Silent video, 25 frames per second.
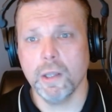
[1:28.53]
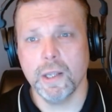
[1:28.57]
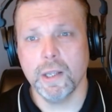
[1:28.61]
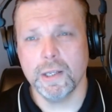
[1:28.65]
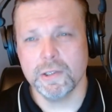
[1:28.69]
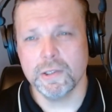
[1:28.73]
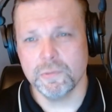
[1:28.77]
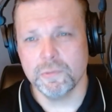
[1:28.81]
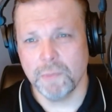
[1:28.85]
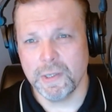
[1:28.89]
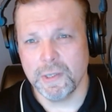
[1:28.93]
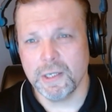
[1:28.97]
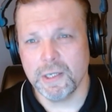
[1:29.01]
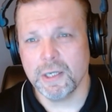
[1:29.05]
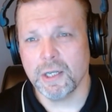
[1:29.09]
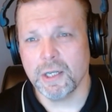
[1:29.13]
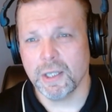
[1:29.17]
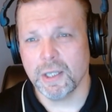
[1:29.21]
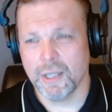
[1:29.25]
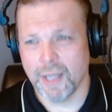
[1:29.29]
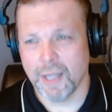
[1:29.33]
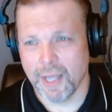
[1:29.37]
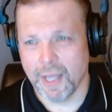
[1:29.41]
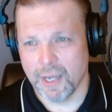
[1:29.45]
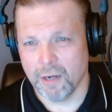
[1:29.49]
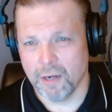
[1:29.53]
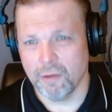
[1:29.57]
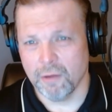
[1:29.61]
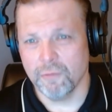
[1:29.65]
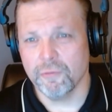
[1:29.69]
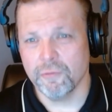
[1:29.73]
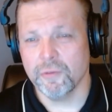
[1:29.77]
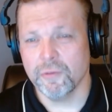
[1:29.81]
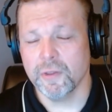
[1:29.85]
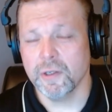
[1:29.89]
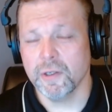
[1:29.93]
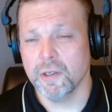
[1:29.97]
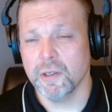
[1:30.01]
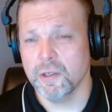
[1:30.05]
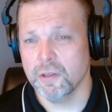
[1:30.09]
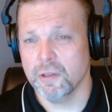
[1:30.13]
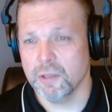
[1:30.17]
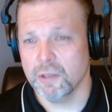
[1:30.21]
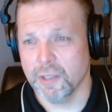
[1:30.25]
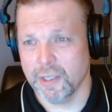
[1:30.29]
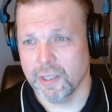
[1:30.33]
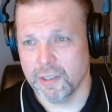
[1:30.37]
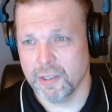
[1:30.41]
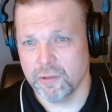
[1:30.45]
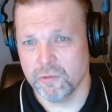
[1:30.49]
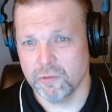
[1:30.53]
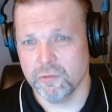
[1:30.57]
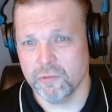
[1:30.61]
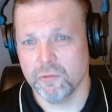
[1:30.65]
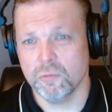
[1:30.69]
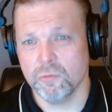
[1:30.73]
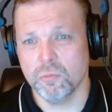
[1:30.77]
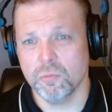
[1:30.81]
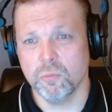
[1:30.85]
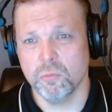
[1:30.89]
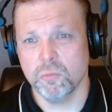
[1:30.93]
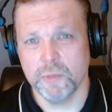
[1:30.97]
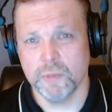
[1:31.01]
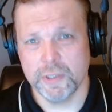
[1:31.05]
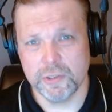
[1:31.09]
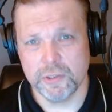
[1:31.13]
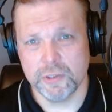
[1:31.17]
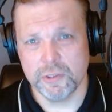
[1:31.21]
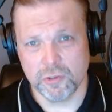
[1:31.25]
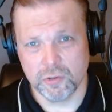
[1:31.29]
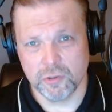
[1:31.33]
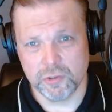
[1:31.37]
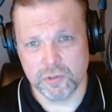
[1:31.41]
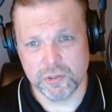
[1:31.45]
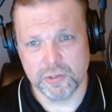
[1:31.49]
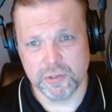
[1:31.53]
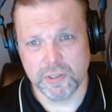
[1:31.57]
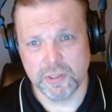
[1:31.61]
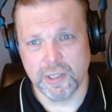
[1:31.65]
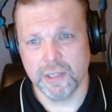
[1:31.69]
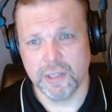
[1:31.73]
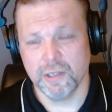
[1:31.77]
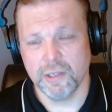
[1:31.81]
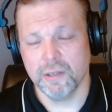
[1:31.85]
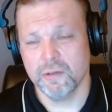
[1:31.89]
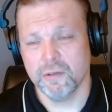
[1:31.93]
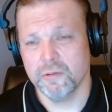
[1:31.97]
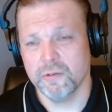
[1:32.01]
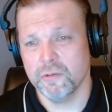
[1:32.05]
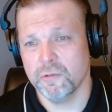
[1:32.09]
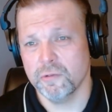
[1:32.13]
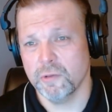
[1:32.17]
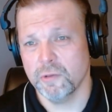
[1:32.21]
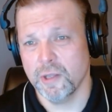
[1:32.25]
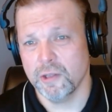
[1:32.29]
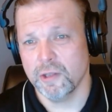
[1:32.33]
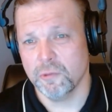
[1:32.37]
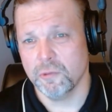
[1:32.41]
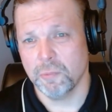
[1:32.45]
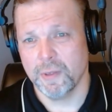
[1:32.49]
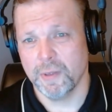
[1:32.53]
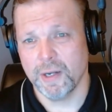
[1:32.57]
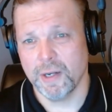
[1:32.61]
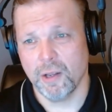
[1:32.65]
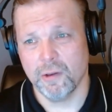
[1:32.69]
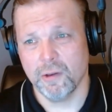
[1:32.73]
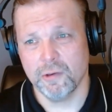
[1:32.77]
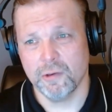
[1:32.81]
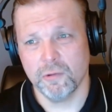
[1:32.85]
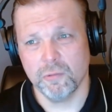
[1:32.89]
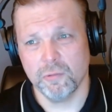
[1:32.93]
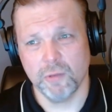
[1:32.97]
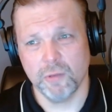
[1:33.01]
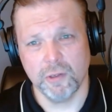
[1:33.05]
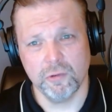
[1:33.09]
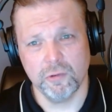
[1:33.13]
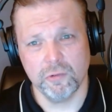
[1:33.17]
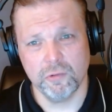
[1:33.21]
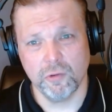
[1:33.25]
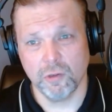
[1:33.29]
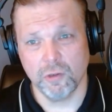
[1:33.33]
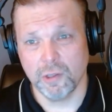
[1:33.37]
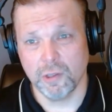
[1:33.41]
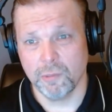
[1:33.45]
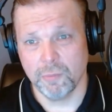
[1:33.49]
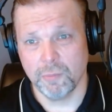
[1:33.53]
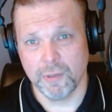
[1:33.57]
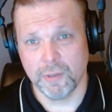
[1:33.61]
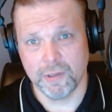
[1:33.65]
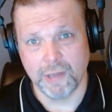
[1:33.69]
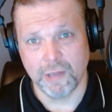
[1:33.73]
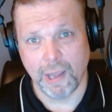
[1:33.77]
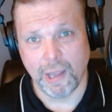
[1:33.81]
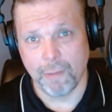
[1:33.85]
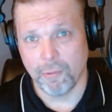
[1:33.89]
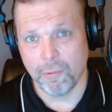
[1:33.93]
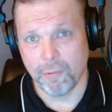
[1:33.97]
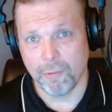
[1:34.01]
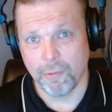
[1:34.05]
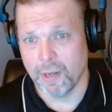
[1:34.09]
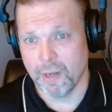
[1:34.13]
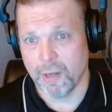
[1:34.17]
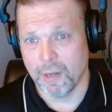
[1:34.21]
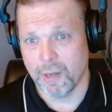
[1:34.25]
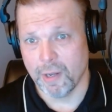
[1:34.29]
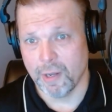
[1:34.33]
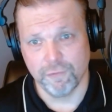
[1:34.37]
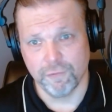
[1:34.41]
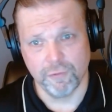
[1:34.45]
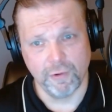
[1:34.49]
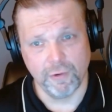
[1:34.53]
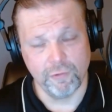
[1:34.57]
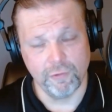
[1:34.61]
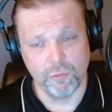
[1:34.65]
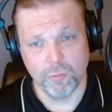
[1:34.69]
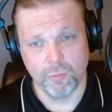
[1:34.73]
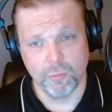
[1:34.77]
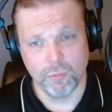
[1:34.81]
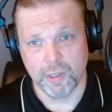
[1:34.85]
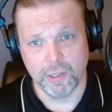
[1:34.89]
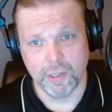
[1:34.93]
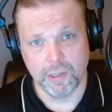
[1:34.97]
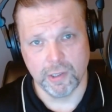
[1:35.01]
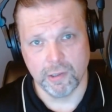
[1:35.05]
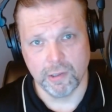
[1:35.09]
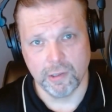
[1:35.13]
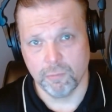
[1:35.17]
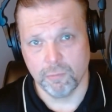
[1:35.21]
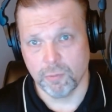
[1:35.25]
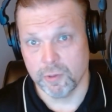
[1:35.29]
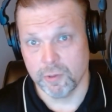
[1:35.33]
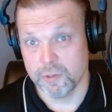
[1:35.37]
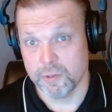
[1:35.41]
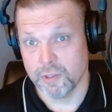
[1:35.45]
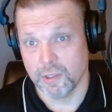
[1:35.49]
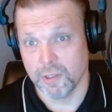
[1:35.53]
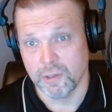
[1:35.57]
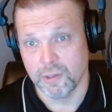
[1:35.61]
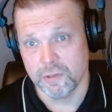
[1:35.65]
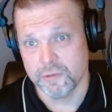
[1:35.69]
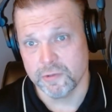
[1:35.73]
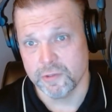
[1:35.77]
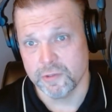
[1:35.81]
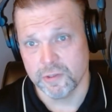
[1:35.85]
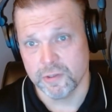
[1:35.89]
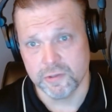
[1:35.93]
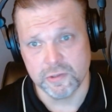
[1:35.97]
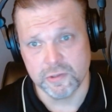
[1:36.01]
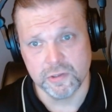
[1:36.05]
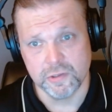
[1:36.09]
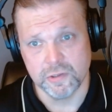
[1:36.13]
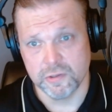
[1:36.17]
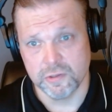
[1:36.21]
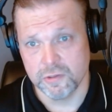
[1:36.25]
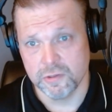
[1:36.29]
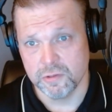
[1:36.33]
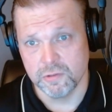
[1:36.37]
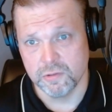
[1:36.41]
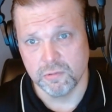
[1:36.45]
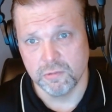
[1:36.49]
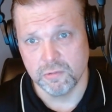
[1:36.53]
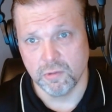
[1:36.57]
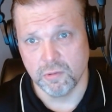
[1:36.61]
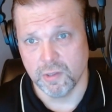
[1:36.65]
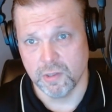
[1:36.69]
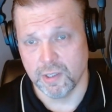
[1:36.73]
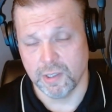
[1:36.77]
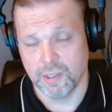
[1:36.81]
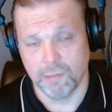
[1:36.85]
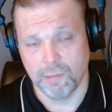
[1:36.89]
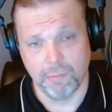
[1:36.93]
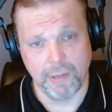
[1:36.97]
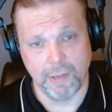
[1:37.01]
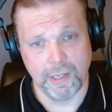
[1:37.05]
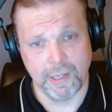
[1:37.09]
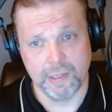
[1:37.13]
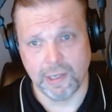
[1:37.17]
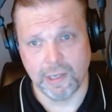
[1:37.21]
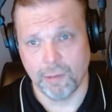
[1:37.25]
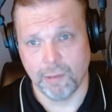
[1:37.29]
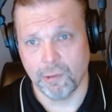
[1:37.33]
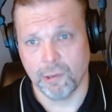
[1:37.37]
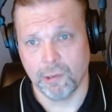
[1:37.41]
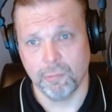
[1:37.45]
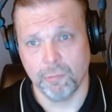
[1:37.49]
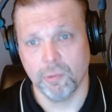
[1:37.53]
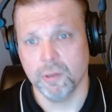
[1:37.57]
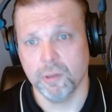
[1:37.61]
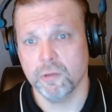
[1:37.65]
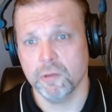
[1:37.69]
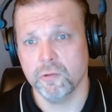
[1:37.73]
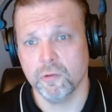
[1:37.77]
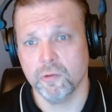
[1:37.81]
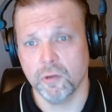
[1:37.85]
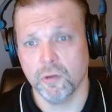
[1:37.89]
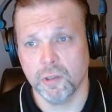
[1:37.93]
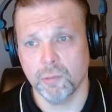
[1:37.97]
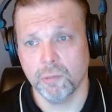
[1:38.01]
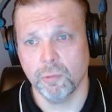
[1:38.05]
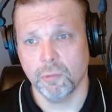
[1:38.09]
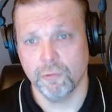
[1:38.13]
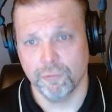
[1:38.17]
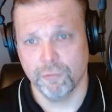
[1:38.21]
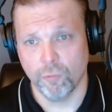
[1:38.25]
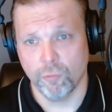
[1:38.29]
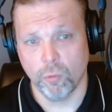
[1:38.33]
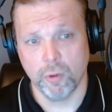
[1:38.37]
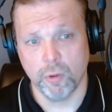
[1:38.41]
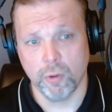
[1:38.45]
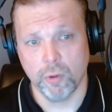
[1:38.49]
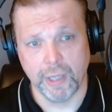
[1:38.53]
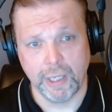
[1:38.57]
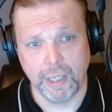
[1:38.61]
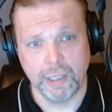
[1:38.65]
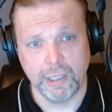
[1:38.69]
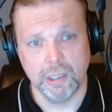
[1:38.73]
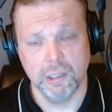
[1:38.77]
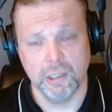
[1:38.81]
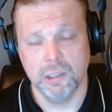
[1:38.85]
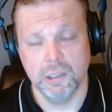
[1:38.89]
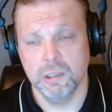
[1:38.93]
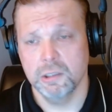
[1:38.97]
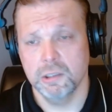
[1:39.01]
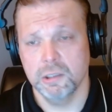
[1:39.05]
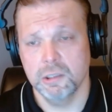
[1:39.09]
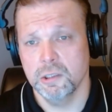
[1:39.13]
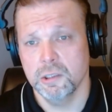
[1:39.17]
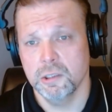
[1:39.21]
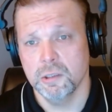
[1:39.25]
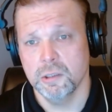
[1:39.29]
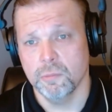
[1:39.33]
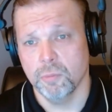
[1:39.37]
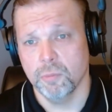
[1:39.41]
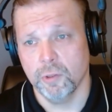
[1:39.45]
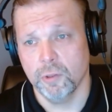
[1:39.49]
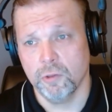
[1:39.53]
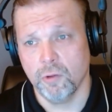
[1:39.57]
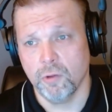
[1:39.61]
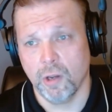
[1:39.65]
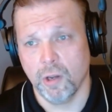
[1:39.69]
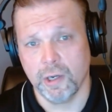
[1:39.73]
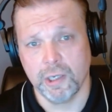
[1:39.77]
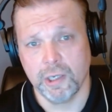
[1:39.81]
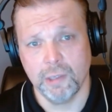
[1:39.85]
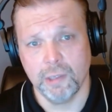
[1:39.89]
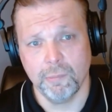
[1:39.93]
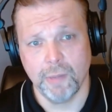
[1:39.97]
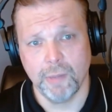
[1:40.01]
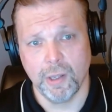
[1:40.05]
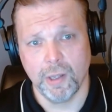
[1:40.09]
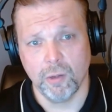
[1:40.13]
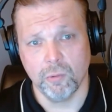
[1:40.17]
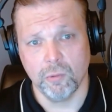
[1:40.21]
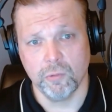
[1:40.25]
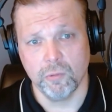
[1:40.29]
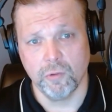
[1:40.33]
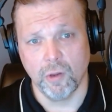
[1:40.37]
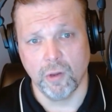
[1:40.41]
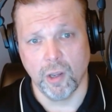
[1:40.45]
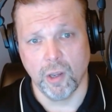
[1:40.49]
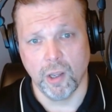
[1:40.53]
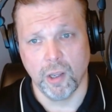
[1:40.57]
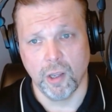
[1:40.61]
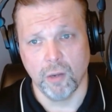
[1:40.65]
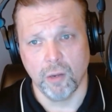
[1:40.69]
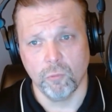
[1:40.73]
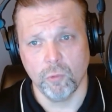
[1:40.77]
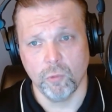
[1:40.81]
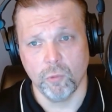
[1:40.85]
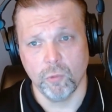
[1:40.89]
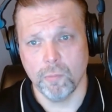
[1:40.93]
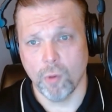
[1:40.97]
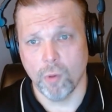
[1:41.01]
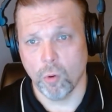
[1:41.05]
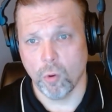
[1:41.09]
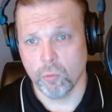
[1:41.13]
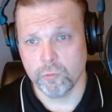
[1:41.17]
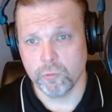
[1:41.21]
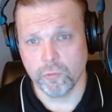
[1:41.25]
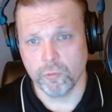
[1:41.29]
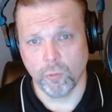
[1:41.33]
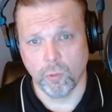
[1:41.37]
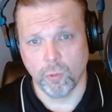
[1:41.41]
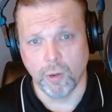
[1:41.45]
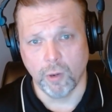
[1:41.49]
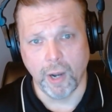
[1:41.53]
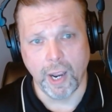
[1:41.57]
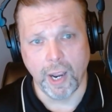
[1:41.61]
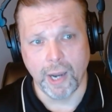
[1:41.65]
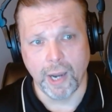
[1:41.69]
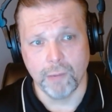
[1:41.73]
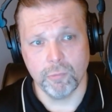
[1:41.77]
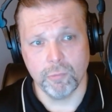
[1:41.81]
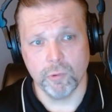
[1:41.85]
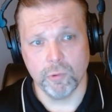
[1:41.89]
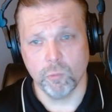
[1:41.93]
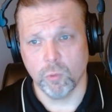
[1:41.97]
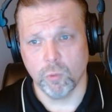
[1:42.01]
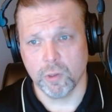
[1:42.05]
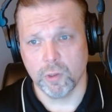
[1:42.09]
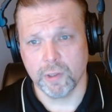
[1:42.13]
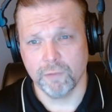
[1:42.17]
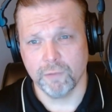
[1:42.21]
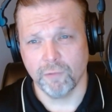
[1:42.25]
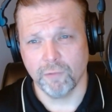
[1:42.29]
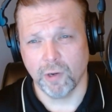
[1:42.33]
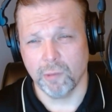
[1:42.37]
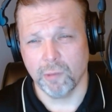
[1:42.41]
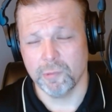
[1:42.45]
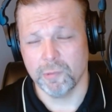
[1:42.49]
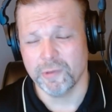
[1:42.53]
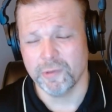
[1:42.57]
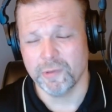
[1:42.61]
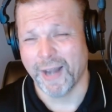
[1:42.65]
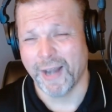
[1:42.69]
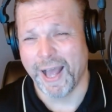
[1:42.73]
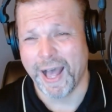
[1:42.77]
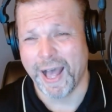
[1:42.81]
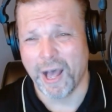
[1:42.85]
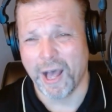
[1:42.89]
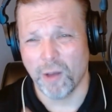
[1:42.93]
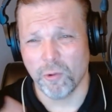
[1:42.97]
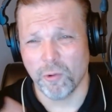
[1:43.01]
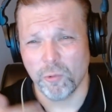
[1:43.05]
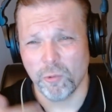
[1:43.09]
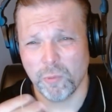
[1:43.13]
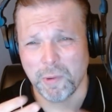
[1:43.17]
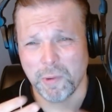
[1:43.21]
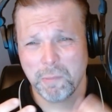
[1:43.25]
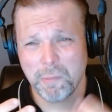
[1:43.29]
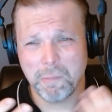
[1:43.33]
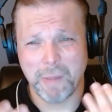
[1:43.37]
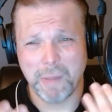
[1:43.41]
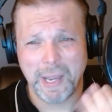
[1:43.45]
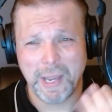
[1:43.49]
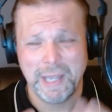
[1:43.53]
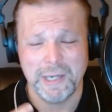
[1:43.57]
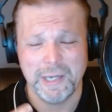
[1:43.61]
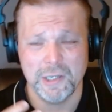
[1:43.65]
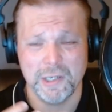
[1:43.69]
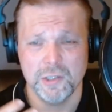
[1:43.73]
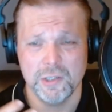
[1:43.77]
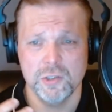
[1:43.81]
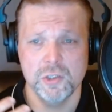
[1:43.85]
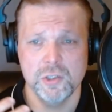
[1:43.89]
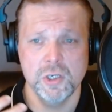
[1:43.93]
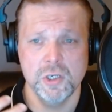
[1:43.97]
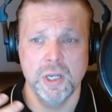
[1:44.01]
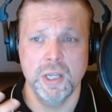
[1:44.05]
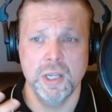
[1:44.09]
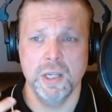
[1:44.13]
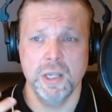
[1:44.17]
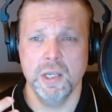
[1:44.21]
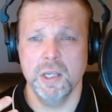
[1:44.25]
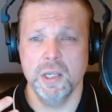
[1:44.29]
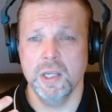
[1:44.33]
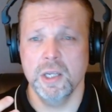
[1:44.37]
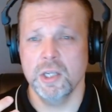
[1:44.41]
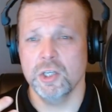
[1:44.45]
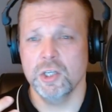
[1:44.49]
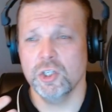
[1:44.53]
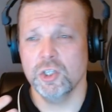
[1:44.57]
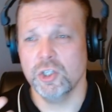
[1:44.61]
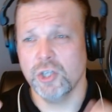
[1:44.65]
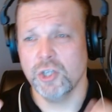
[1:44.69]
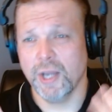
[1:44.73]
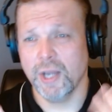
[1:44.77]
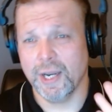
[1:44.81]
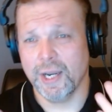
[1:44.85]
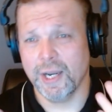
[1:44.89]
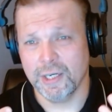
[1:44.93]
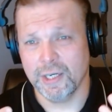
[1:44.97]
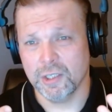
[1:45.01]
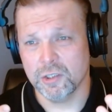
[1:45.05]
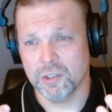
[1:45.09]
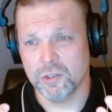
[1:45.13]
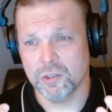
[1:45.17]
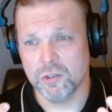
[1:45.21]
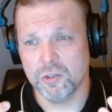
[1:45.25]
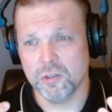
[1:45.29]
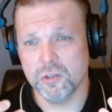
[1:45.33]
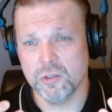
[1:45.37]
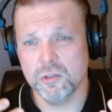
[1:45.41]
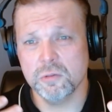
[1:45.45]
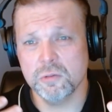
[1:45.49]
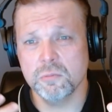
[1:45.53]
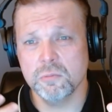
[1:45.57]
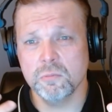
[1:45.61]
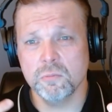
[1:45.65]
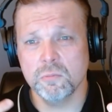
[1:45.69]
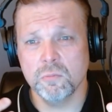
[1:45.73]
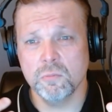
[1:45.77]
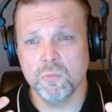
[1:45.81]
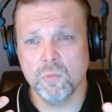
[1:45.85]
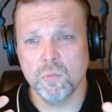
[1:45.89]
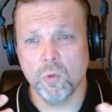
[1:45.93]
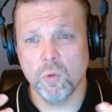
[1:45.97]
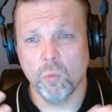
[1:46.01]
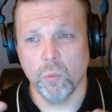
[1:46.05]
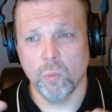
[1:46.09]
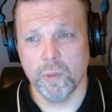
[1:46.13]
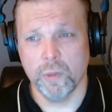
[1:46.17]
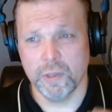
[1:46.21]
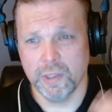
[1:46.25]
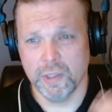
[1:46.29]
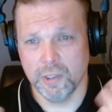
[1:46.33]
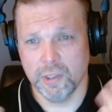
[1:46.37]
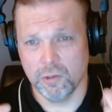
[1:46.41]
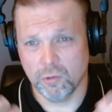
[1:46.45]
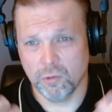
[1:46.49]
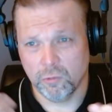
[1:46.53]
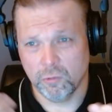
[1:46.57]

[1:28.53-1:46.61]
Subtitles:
it's been in a lot of the latest research that's been out. It's certainly been top of mind for everybody, particularly since the pandemic, but certainly before then. But talking about remote or hybrid work environments and how do we manage change within